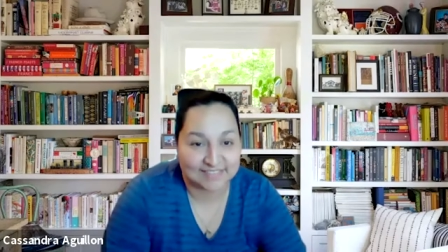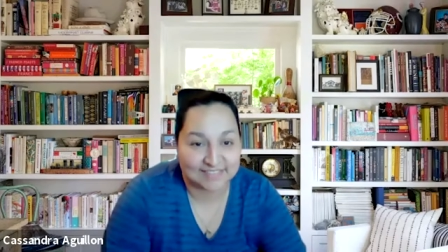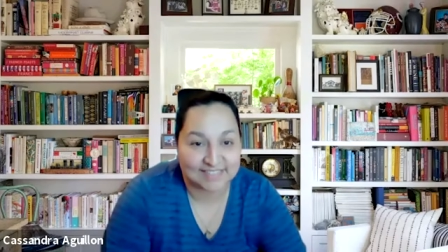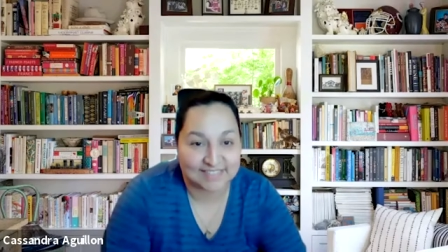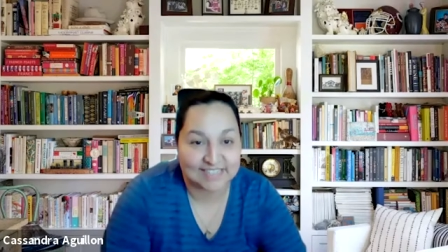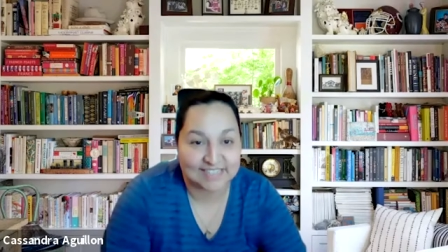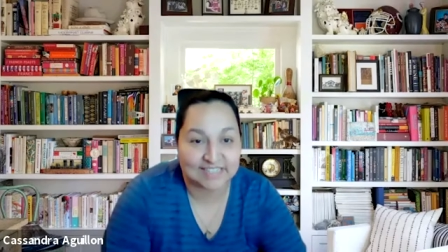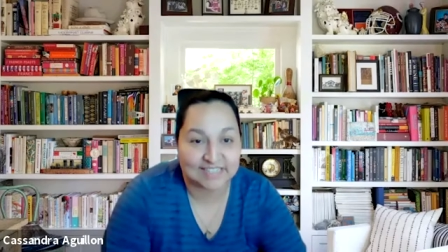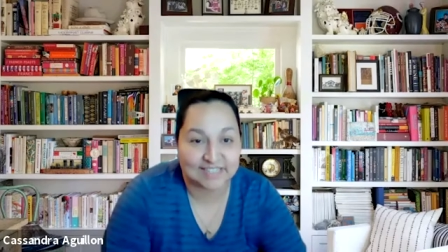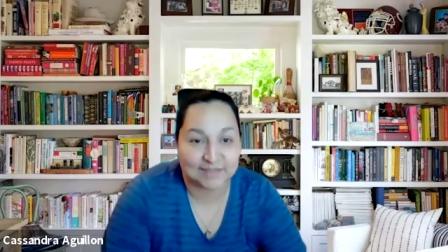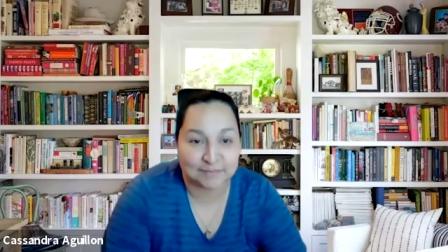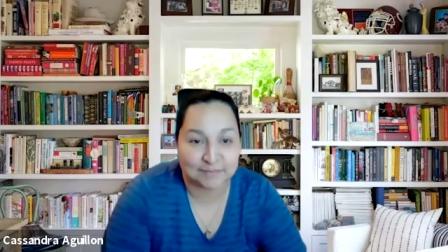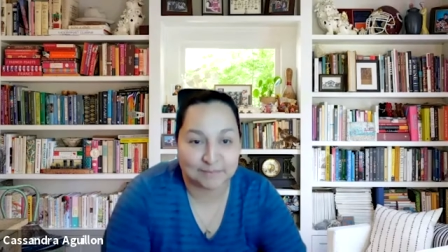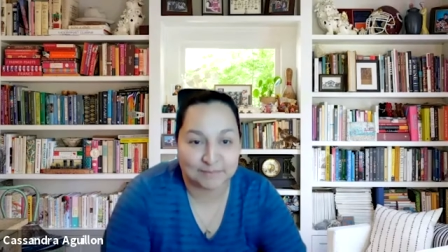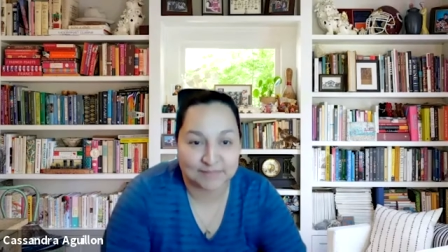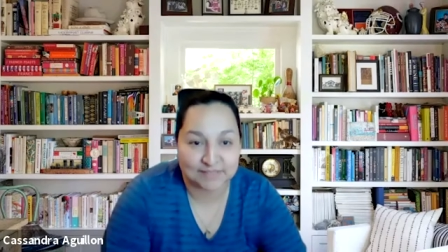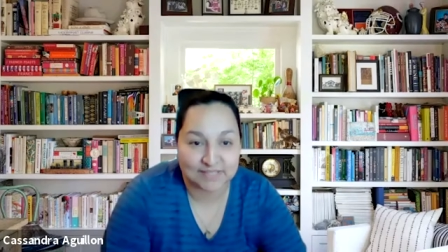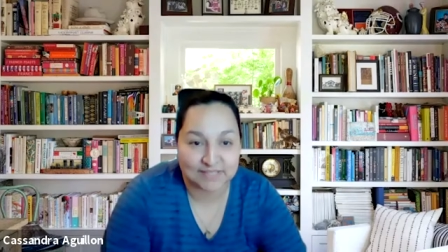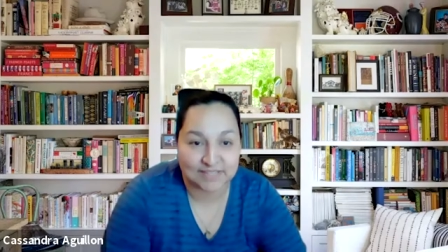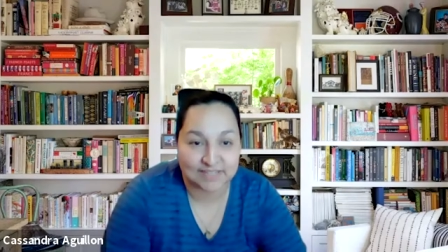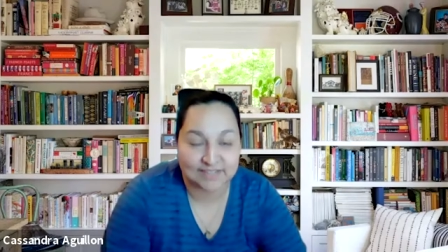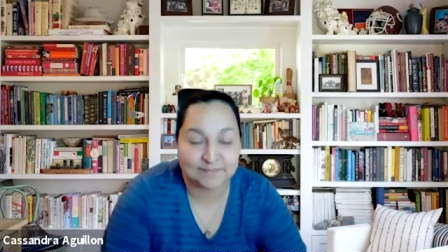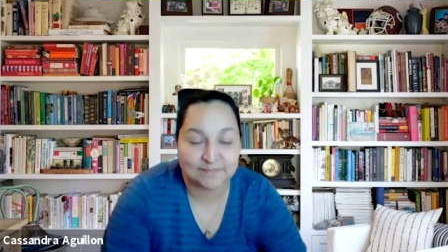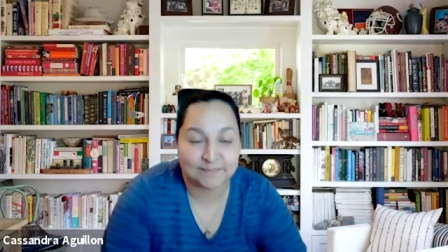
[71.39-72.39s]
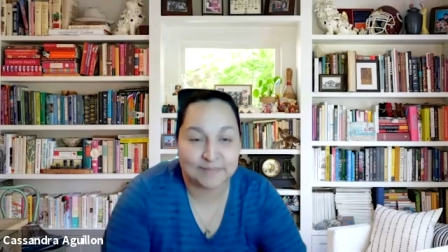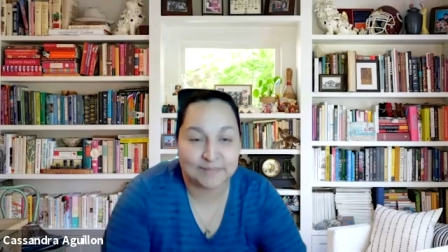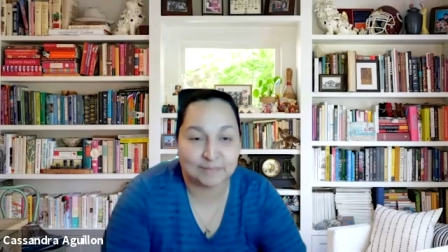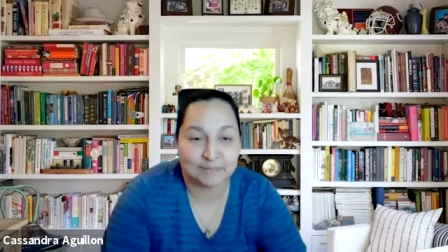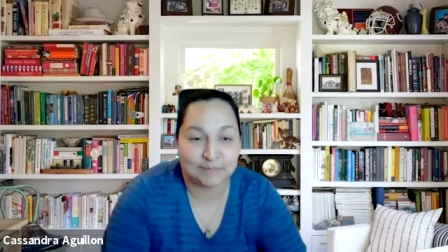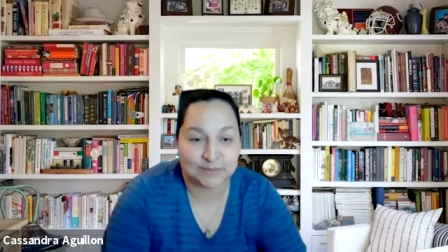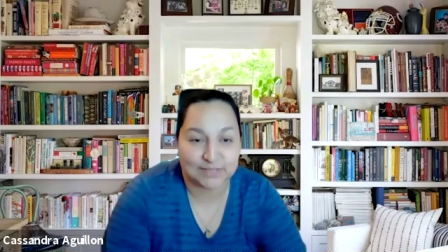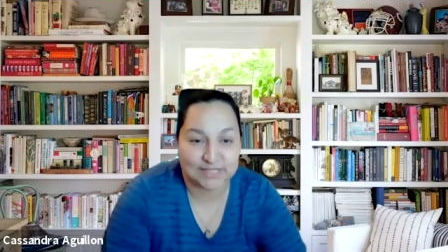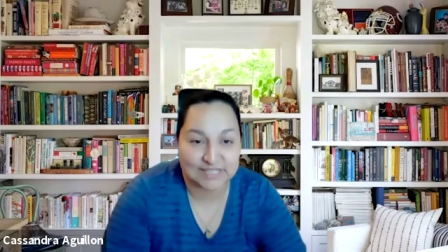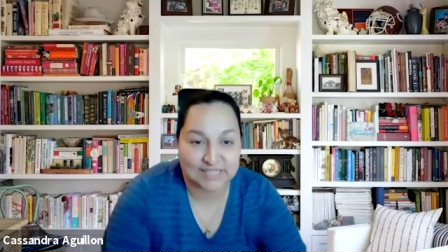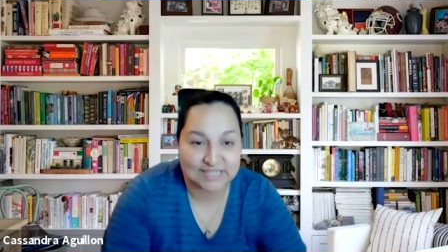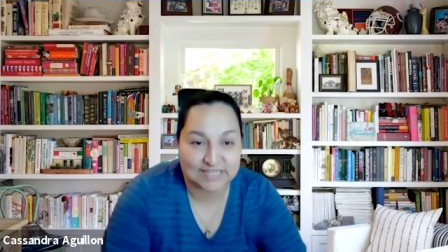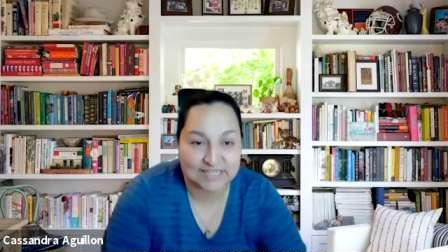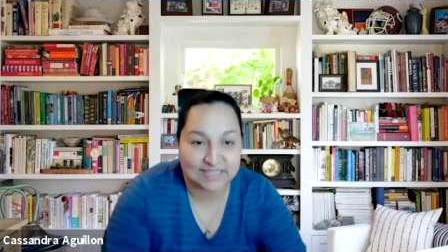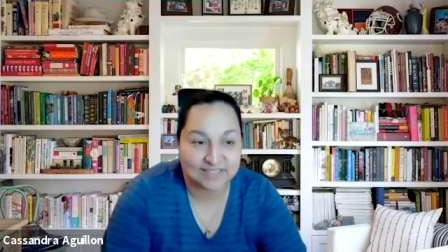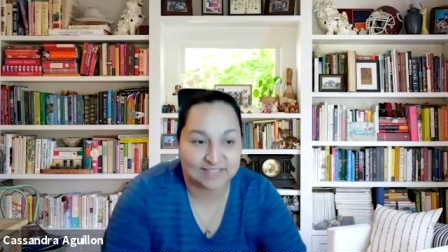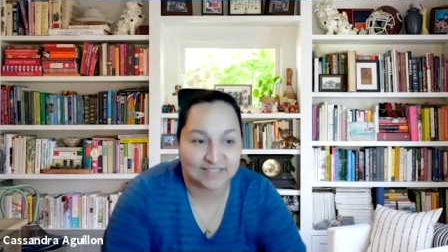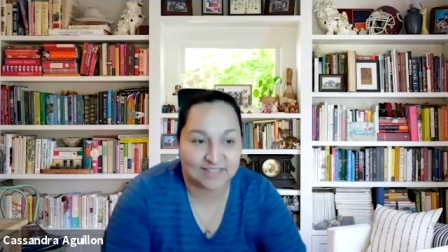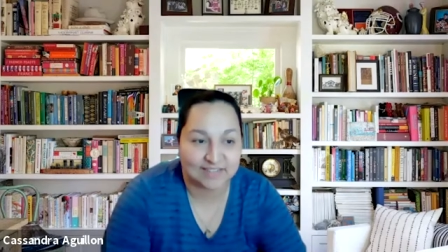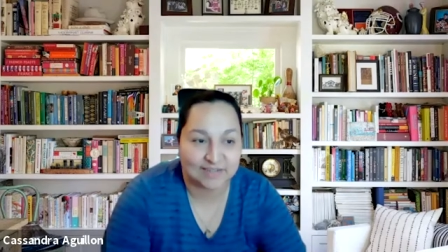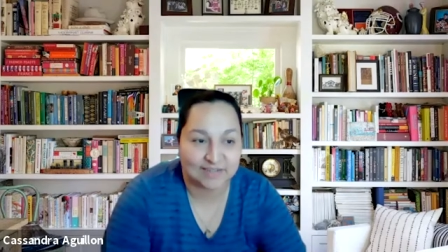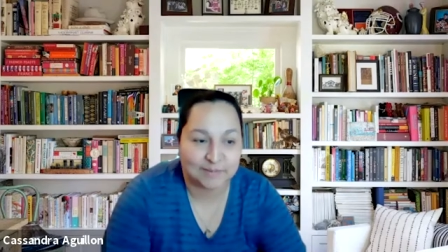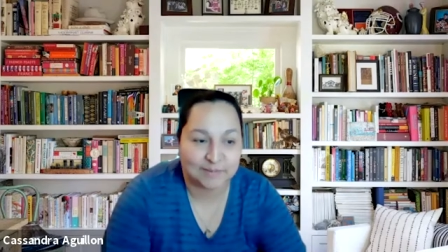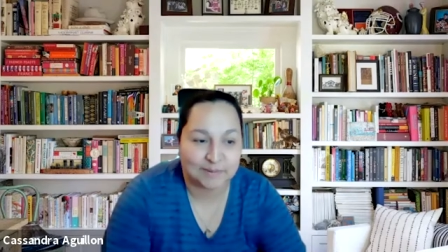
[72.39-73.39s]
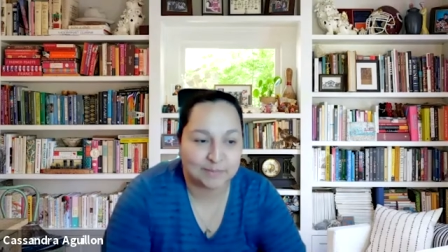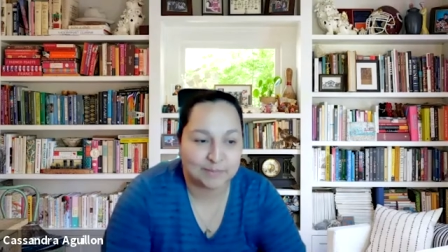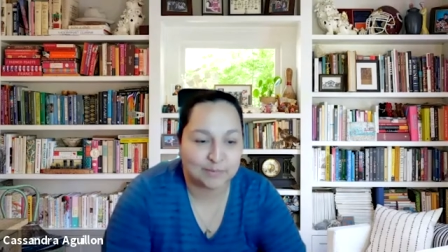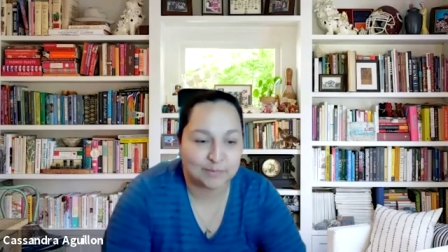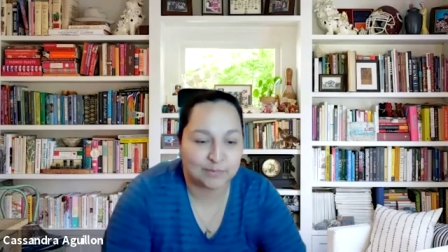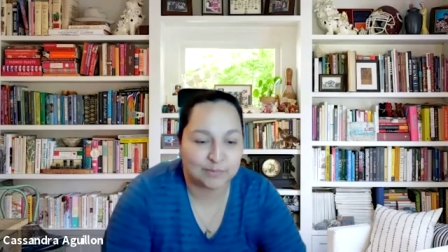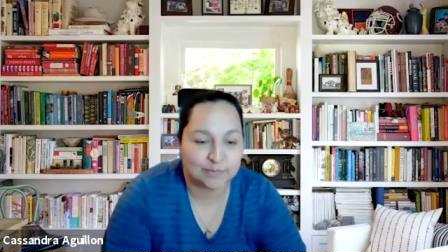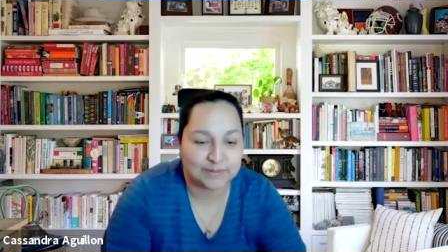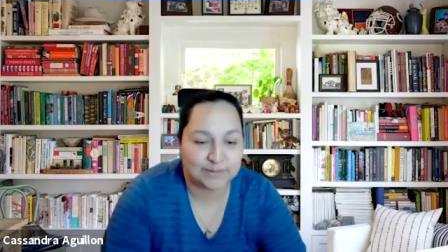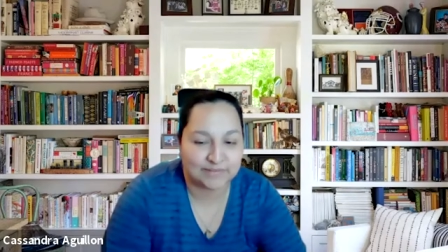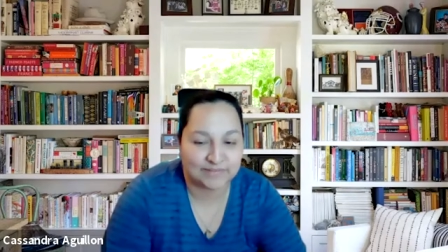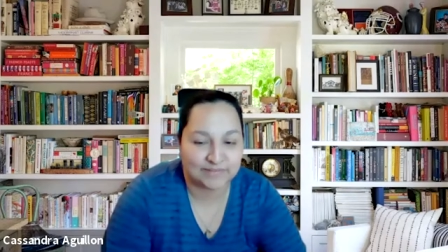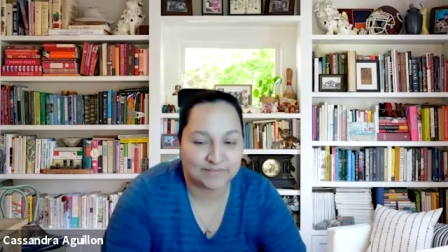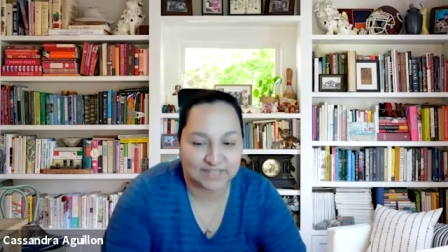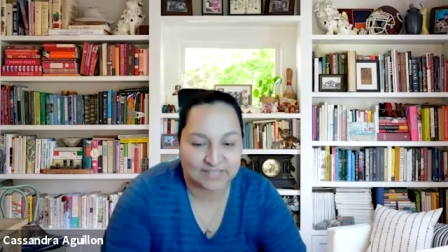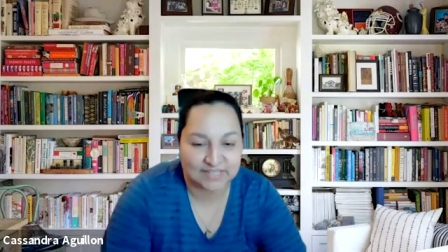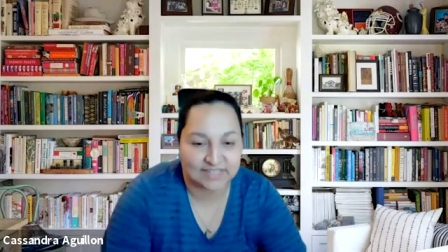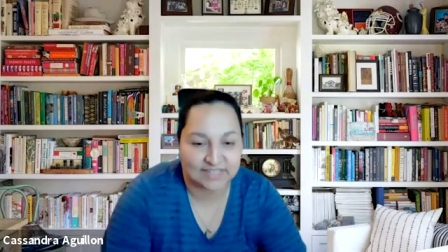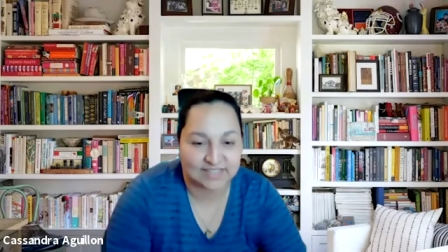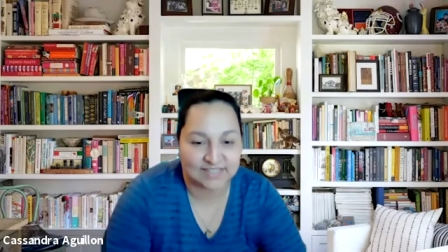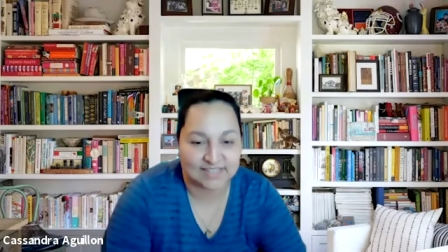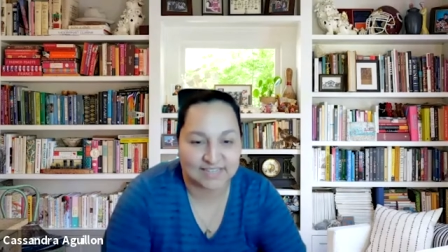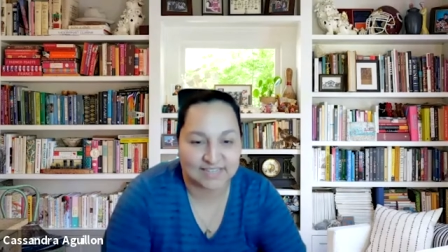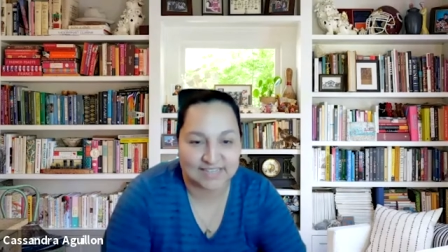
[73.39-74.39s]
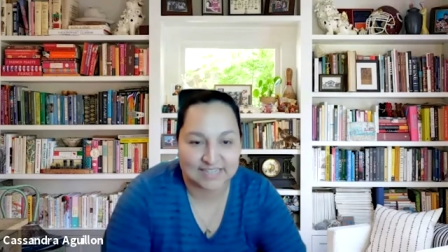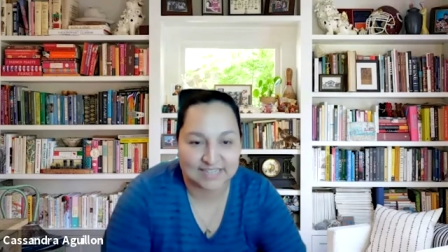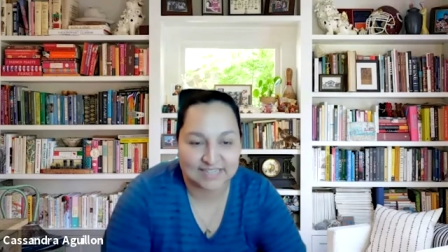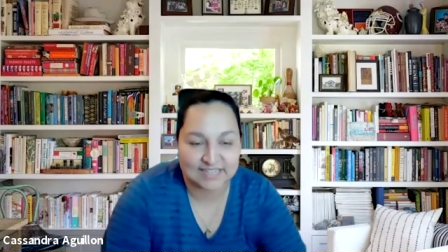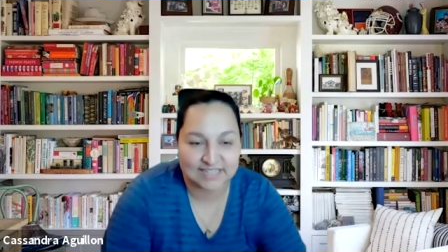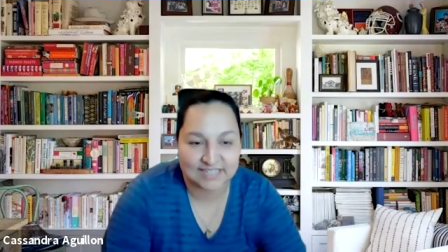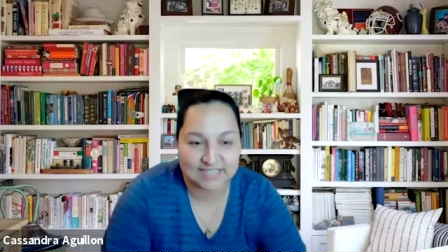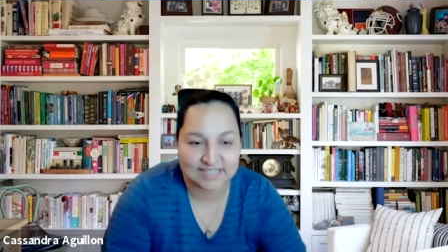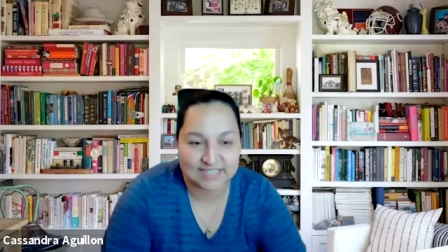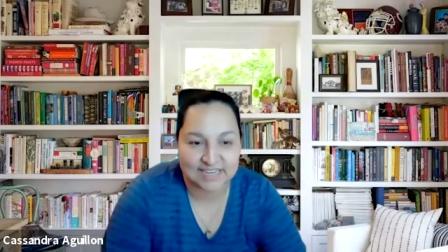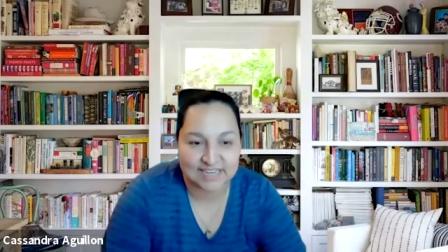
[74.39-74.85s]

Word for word: Um, a lot of people did, a lot of people pivoted online.